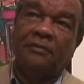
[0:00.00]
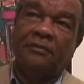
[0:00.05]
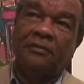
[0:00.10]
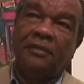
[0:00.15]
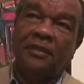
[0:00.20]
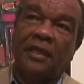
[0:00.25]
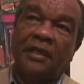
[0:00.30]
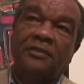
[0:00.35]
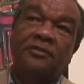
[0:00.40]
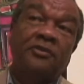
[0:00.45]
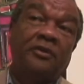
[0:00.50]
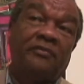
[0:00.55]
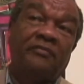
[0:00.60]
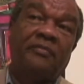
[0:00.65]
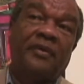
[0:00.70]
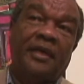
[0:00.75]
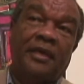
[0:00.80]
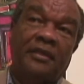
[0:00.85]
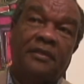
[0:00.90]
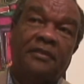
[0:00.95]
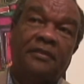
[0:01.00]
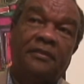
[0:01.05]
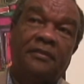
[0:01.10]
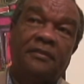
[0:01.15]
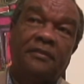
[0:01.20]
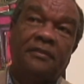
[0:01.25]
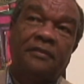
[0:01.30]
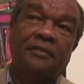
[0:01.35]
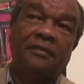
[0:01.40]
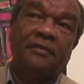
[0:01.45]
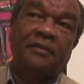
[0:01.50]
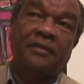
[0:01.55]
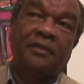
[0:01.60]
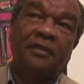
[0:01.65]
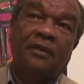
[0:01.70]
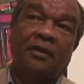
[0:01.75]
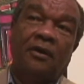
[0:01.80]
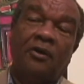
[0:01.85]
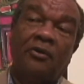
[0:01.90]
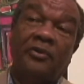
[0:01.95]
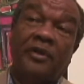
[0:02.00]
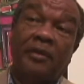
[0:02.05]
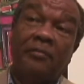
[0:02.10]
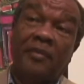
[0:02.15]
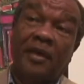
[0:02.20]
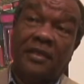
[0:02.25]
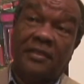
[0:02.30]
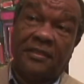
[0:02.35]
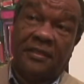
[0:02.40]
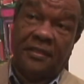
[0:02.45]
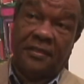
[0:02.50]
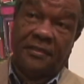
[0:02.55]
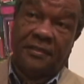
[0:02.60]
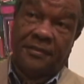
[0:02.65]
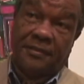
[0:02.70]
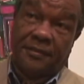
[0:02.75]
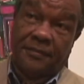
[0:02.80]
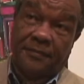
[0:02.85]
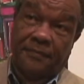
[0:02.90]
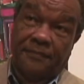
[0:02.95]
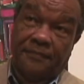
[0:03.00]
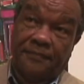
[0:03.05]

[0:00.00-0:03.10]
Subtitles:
would like to have met André Matisse.